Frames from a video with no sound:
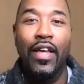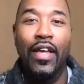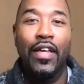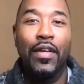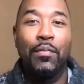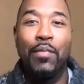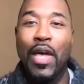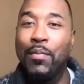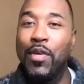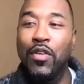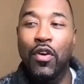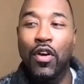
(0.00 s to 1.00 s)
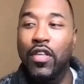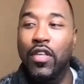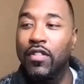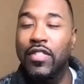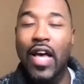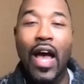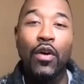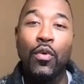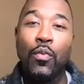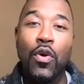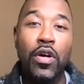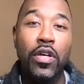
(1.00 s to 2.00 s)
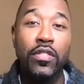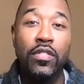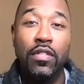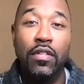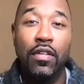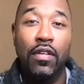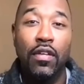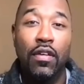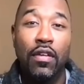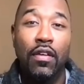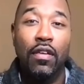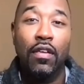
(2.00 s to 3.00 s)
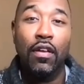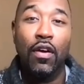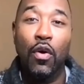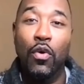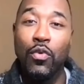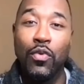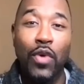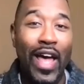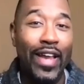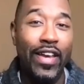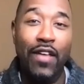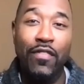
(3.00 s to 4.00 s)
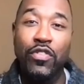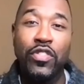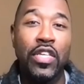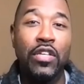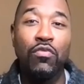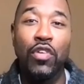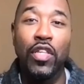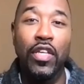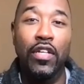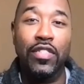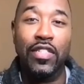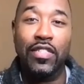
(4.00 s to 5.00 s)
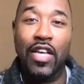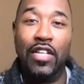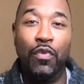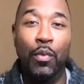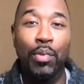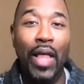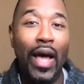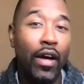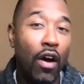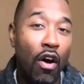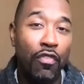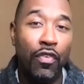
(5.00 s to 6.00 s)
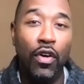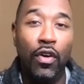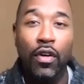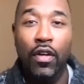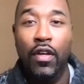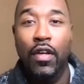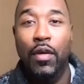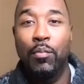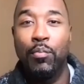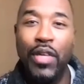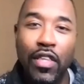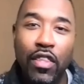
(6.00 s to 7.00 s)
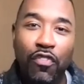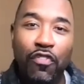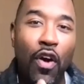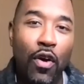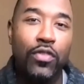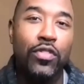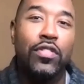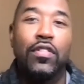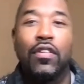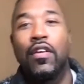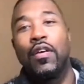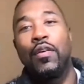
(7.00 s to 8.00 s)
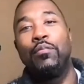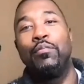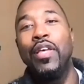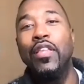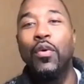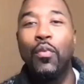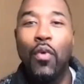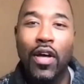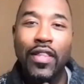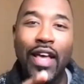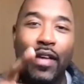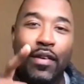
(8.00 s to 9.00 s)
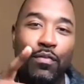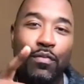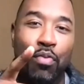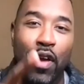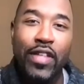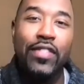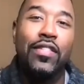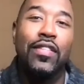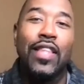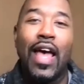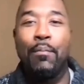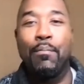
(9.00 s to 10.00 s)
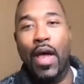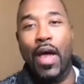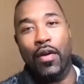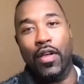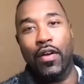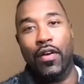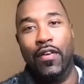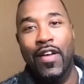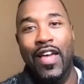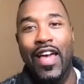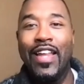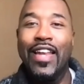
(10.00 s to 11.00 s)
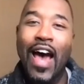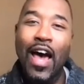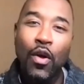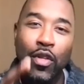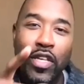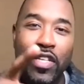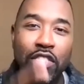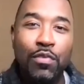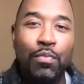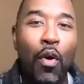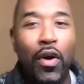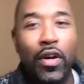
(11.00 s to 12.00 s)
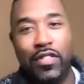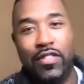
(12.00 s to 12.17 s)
maybe you're a young Tiger Woods, who had never seen really a successful black golfer. Be the first. Be the one that breaks that barrier. And not only in sports,